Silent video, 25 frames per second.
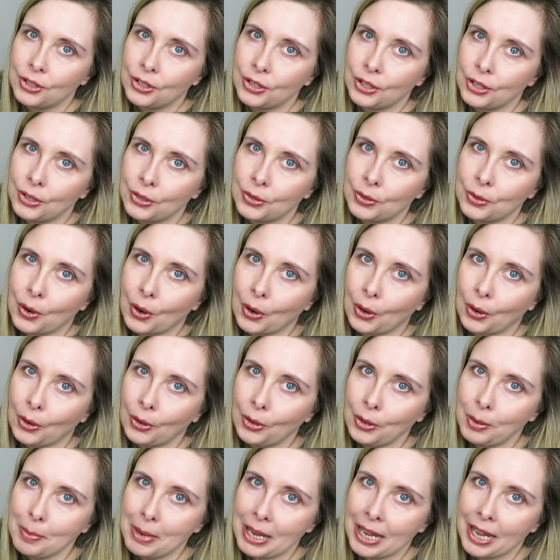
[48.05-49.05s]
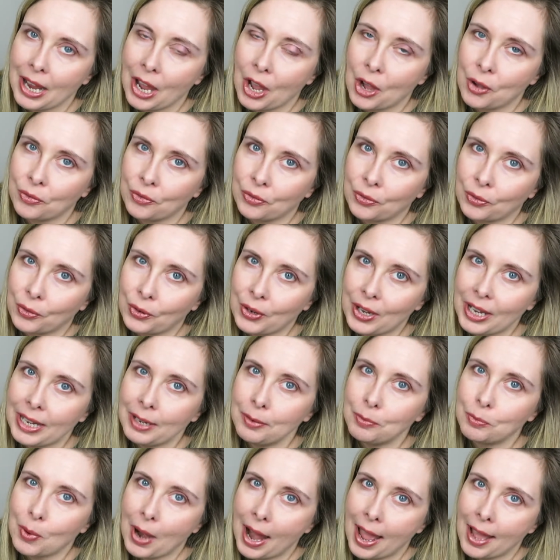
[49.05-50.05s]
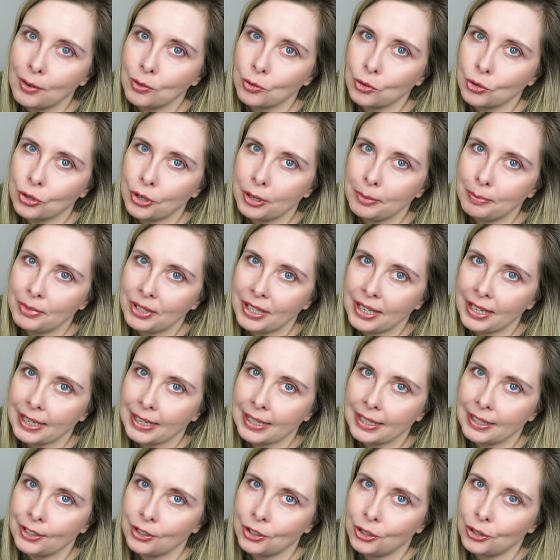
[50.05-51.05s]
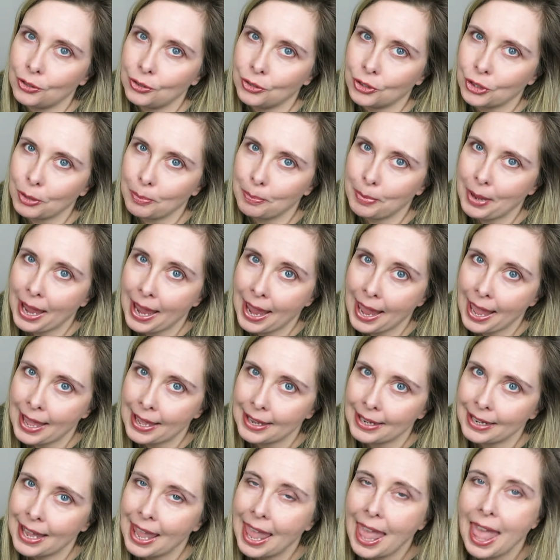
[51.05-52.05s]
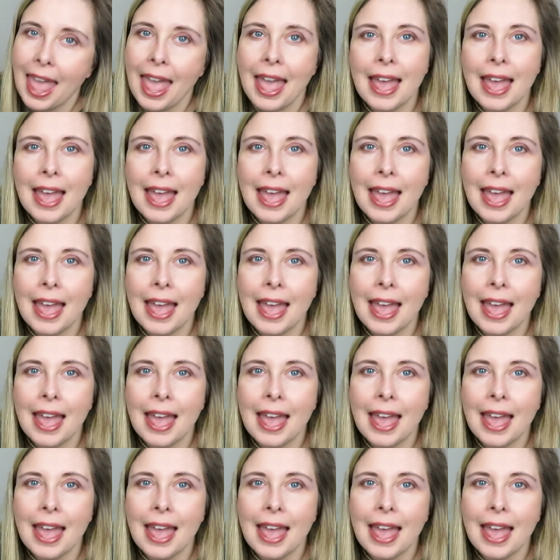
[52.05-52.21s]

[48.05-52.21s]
to earn me a free round-trip ticket to Japan,